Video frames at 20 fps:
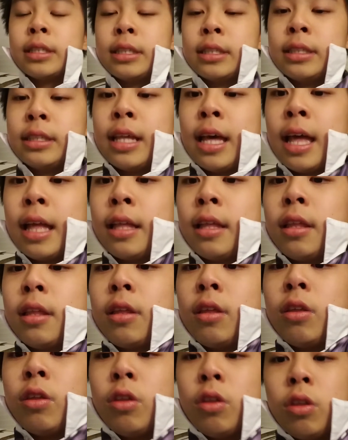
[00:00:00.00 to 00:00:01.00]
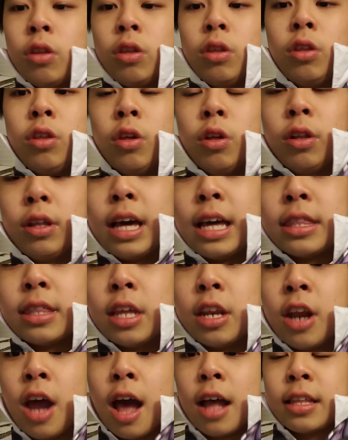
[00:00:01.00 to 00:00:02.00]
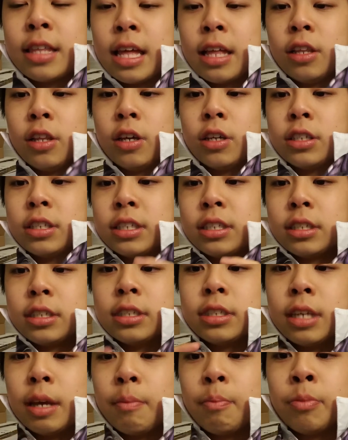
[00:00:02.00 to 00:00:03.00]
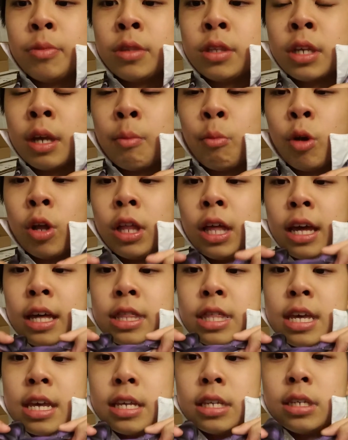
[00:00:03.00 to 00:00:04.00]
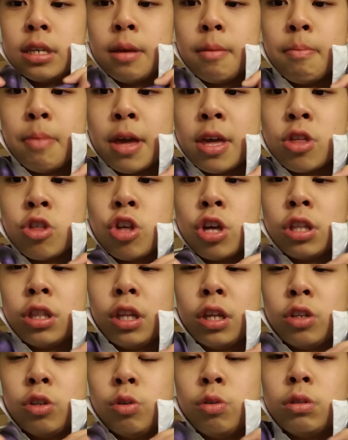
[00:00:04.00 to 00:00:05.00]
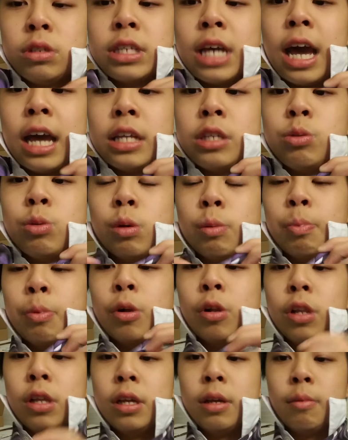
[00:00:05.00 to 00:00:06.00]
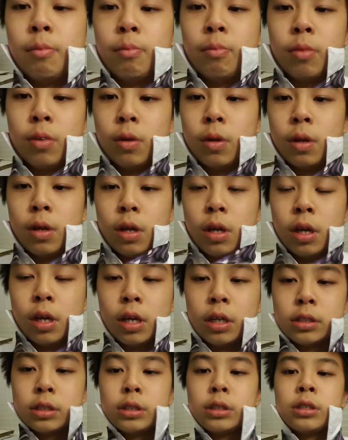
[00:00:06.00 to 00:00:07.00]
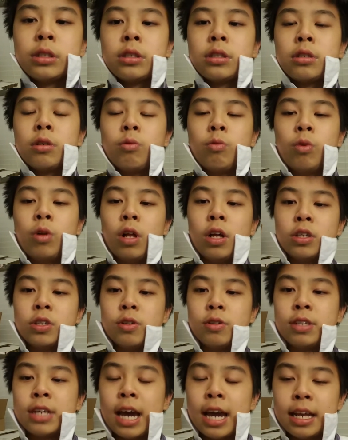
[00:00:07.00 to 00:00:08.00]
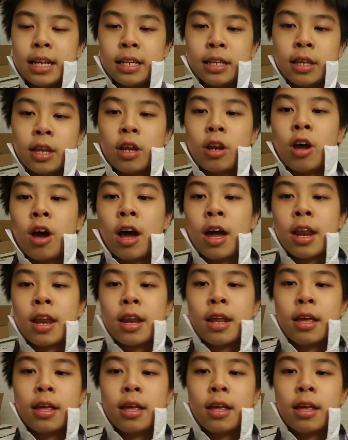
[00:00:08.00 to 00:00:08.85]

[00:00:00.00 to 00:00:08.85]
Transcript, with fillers: Then you'll get the knot that looks some somewhat like this. Pinching the two sides will pull it will also tighten the knot.